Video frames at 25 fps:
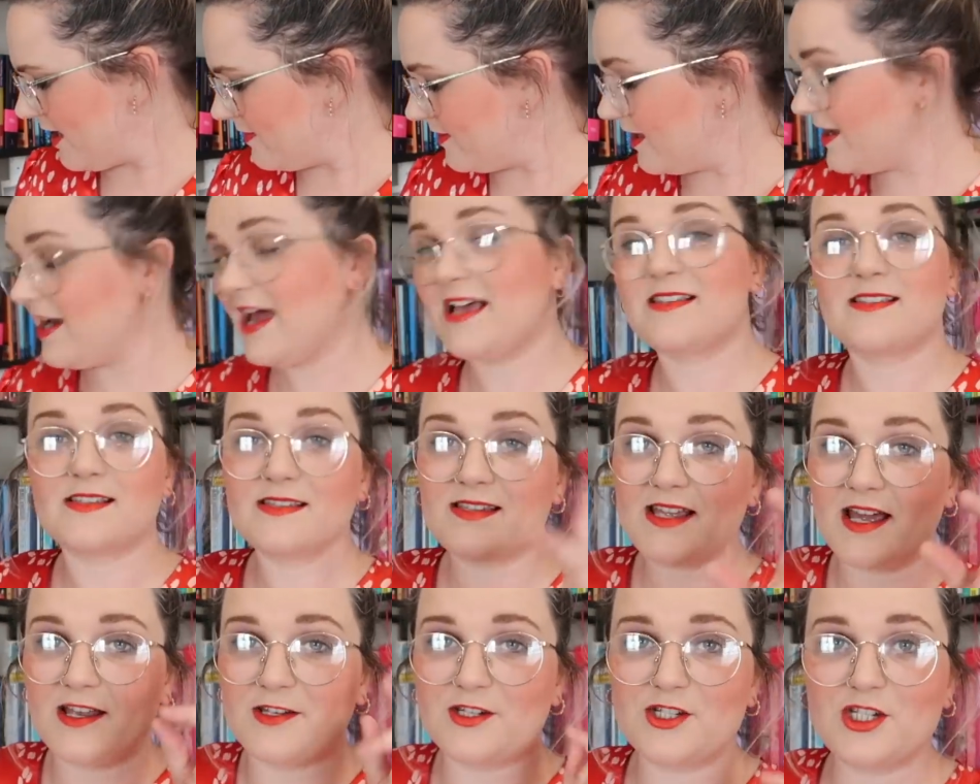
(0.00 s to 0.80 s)
And then, as I
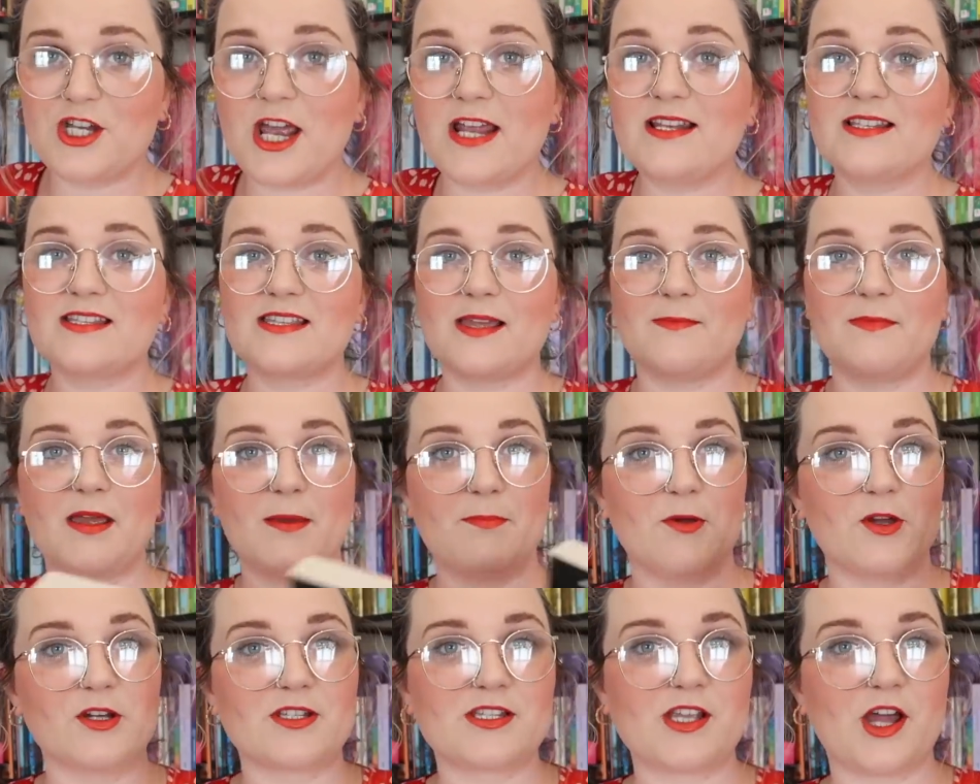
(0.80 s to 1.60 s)
said, Jen sent me
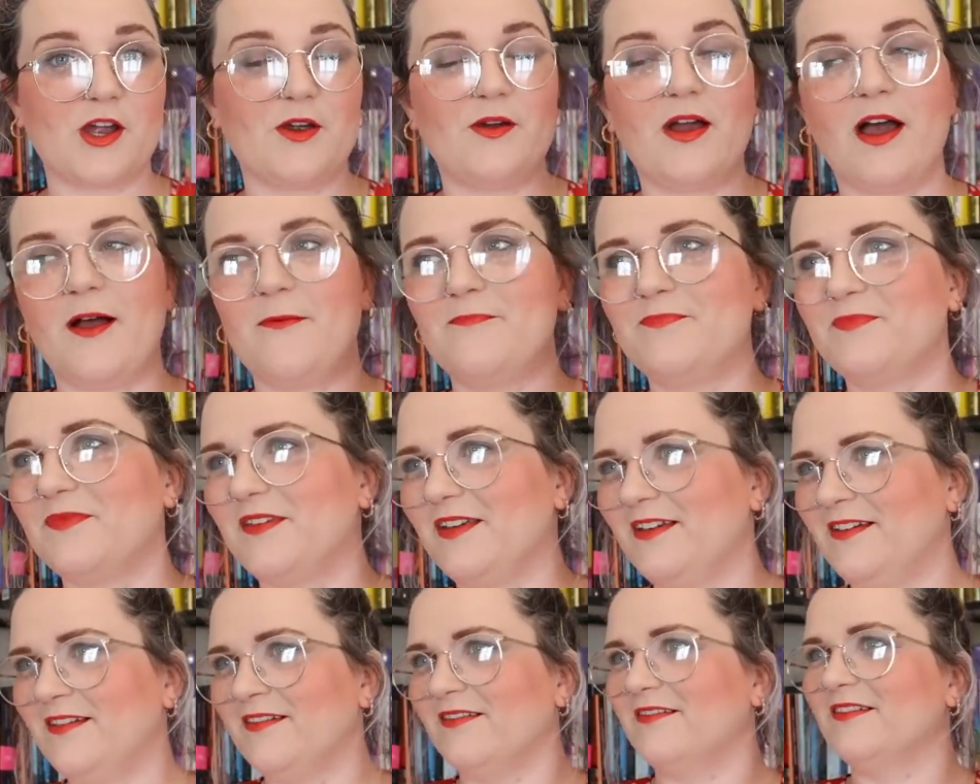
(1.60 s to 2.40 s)
a book. So um,
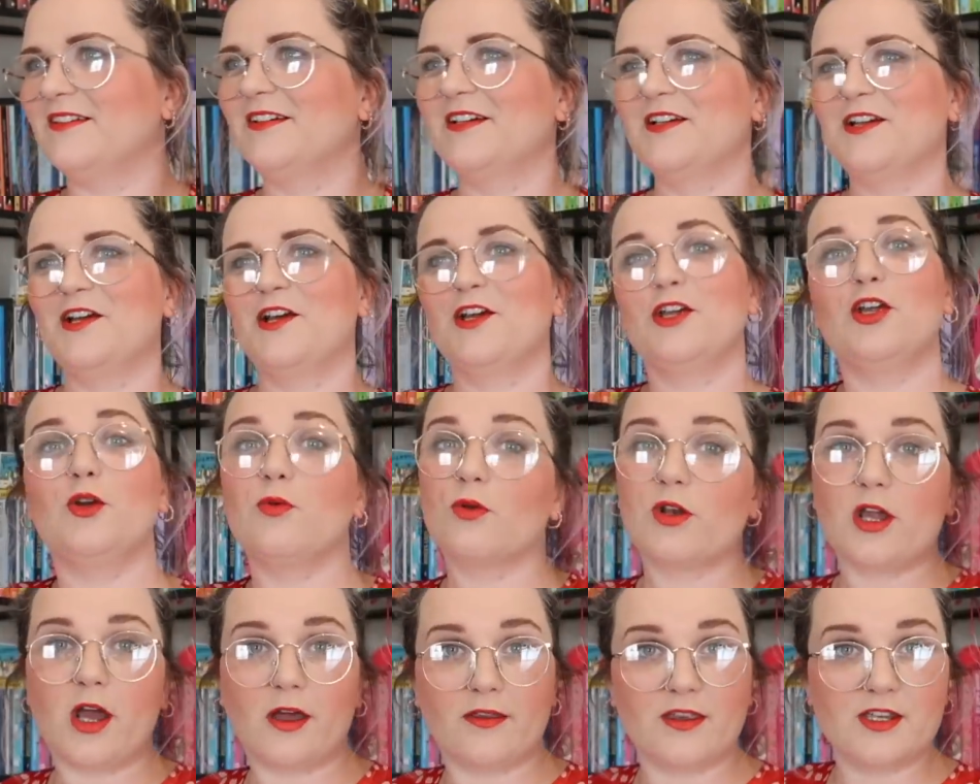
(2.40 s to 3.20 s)
you
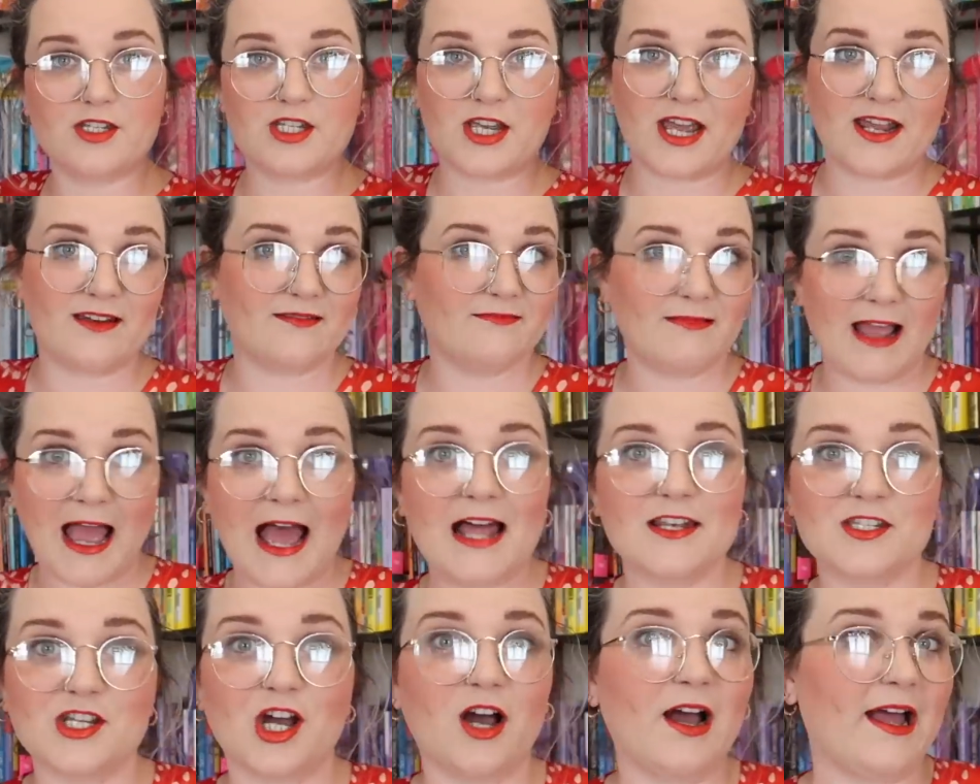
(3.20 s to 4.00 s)
will know that Jen
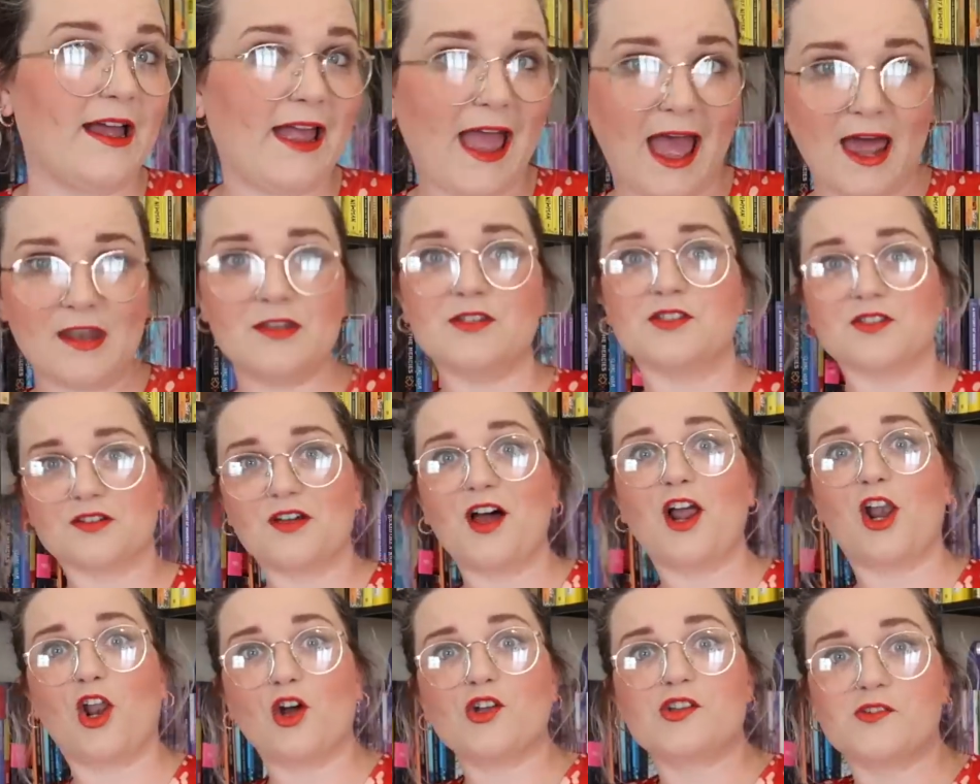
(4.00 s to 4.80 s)
and I and
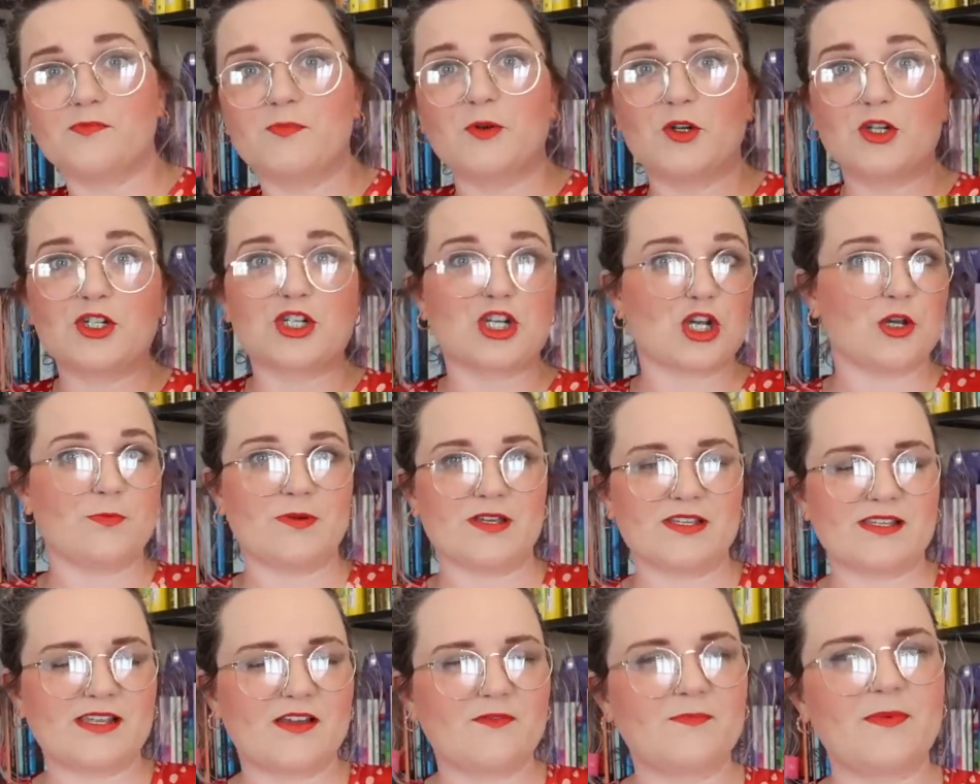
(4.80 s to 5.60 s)
a lot of
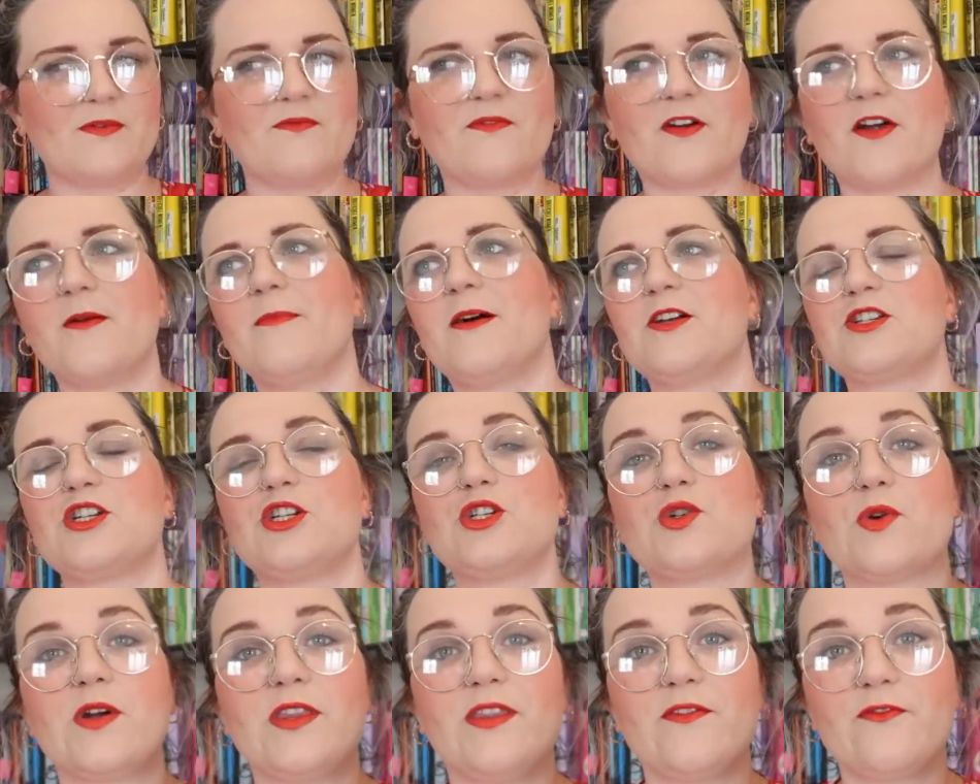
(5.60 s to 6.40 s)
booktubers have been very much
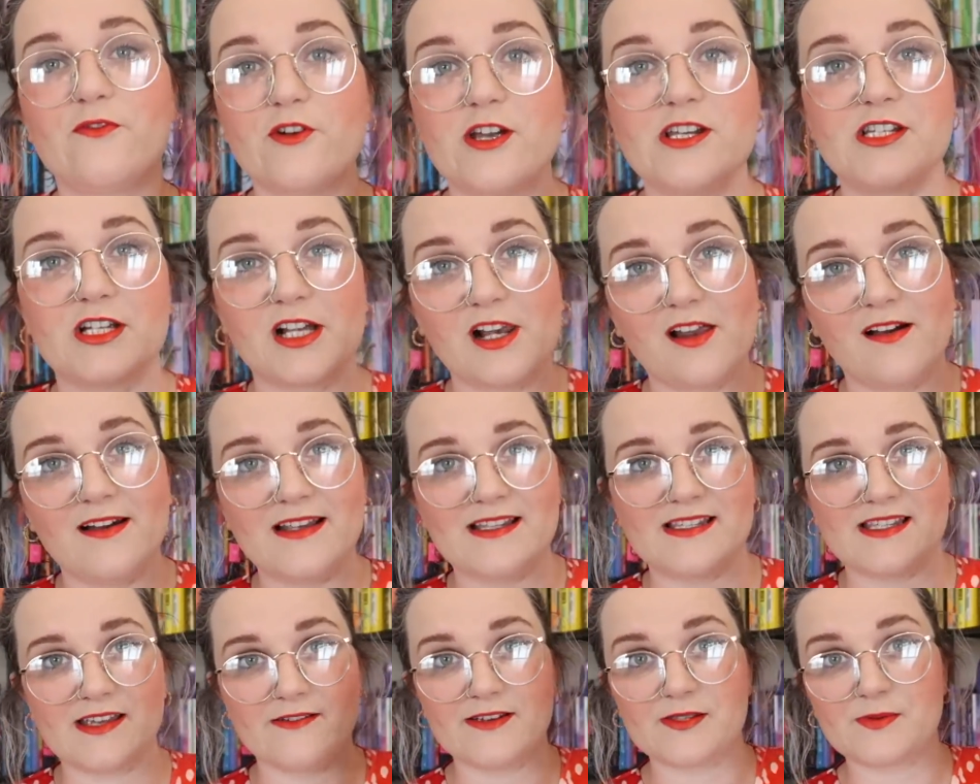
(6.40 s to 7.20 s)
enjoying the Free
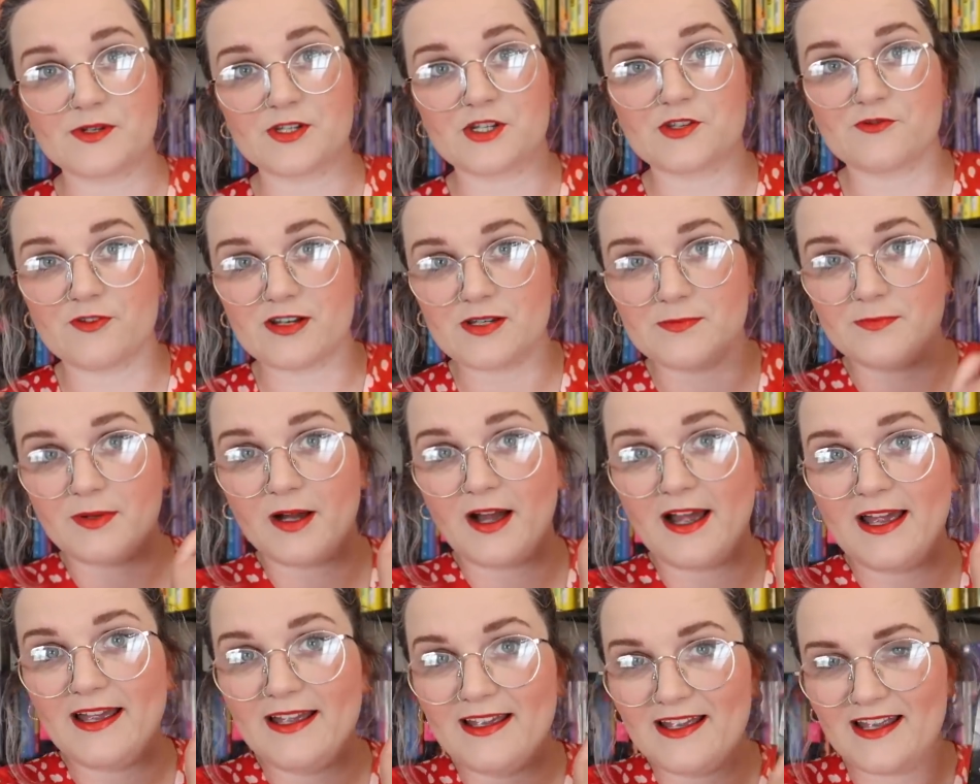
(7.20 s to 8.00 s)
Decline series, which is written
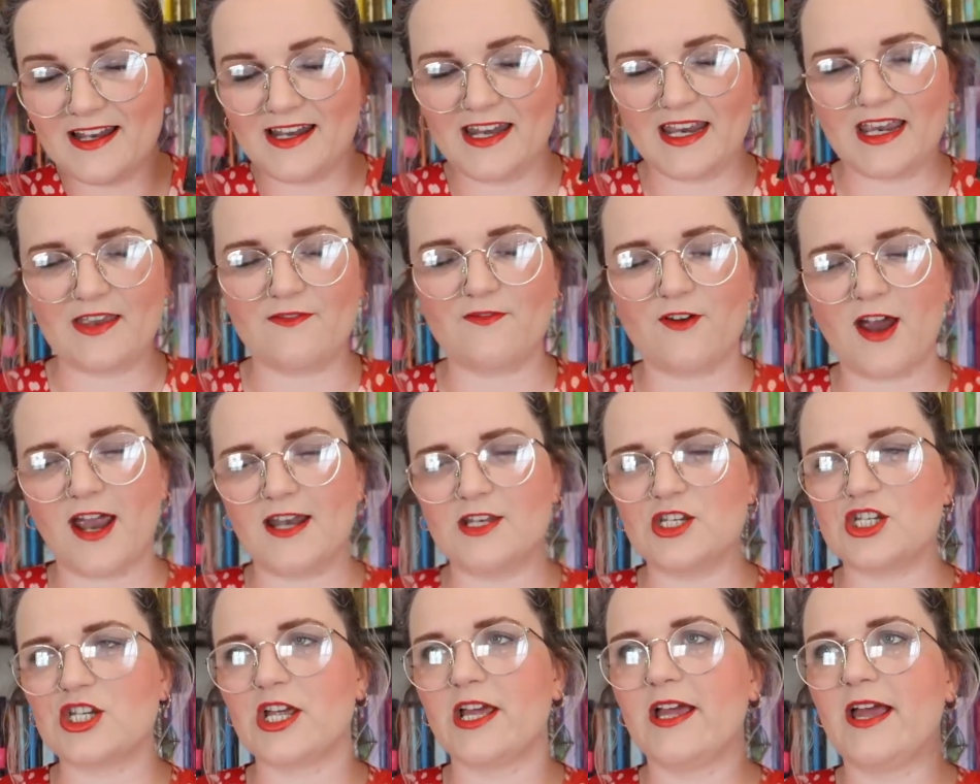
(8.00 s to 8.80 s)
by Nikki
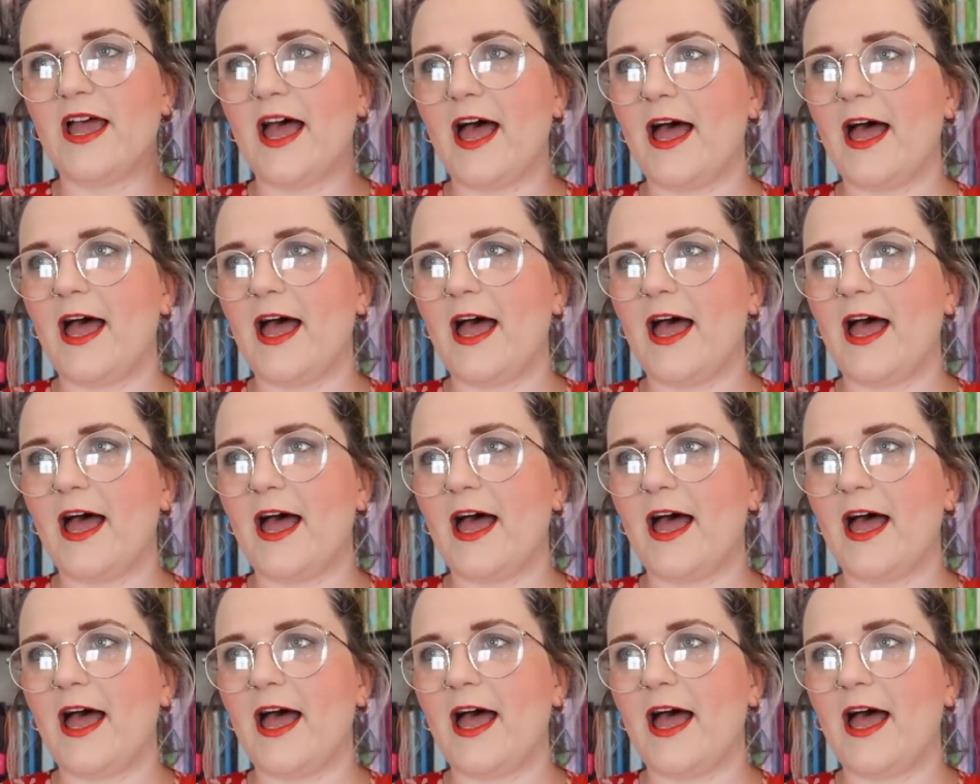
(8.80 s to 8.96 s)
French.